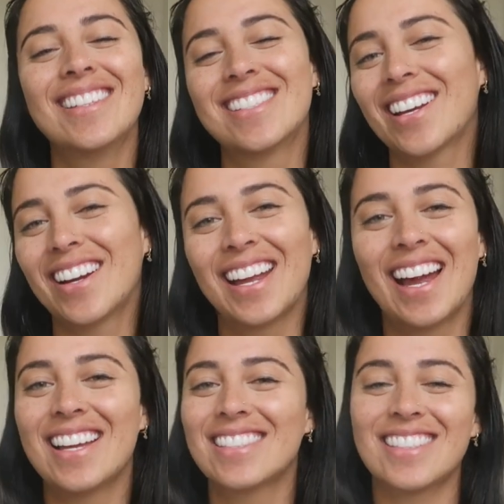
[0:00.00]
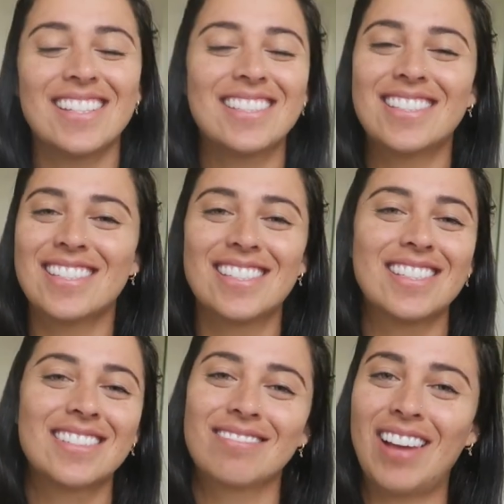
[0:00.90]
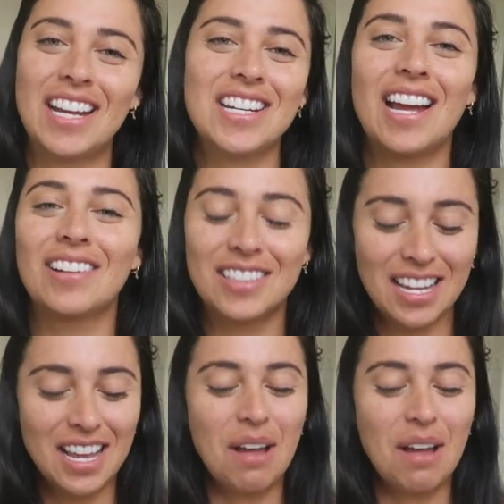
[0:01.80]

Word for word: sorry guys, it's just my child.